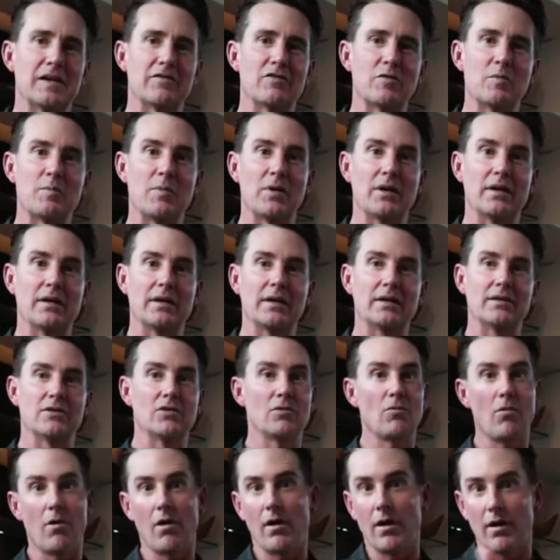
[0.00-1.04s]
everybody,
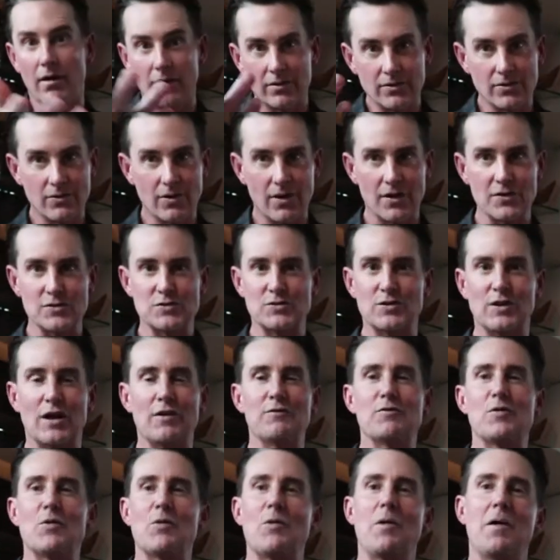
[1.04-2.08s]
you guys
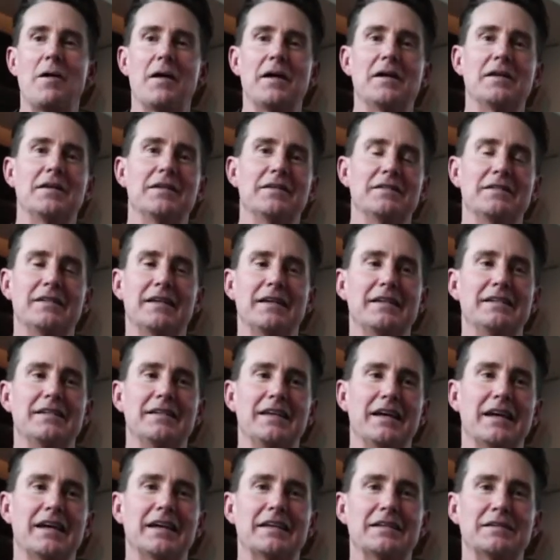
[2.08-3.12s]
love the wine
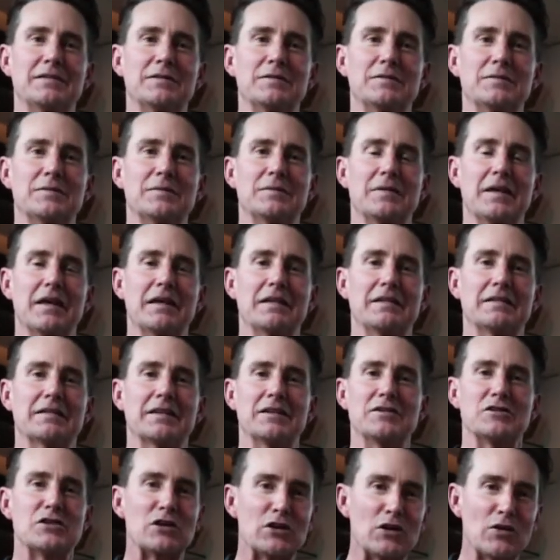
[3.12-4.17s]
and
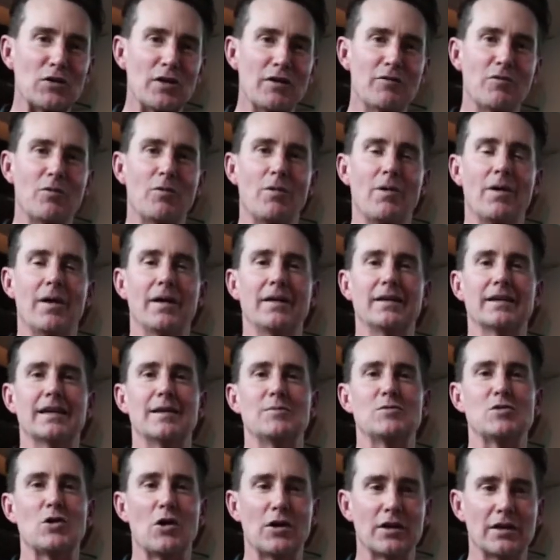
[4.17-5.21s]
continue to love the wine and
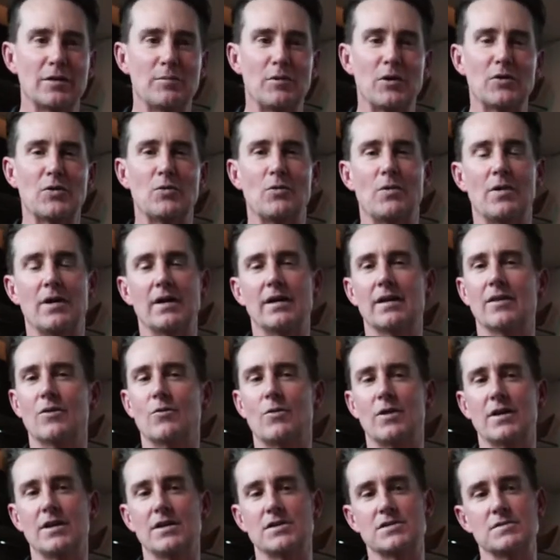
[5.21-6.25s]
keep talking about the wine. And
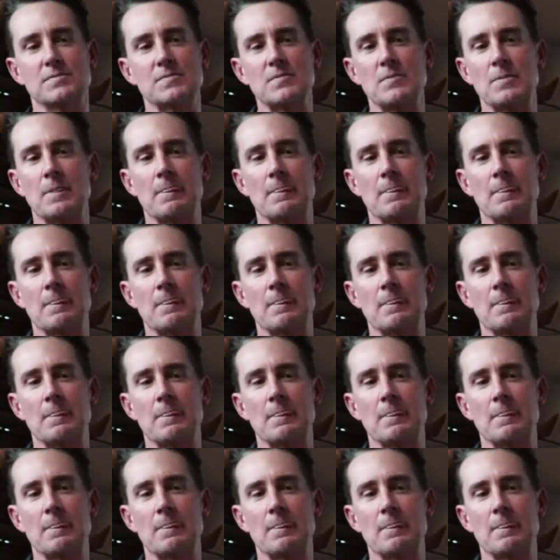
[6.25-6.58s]
the wine has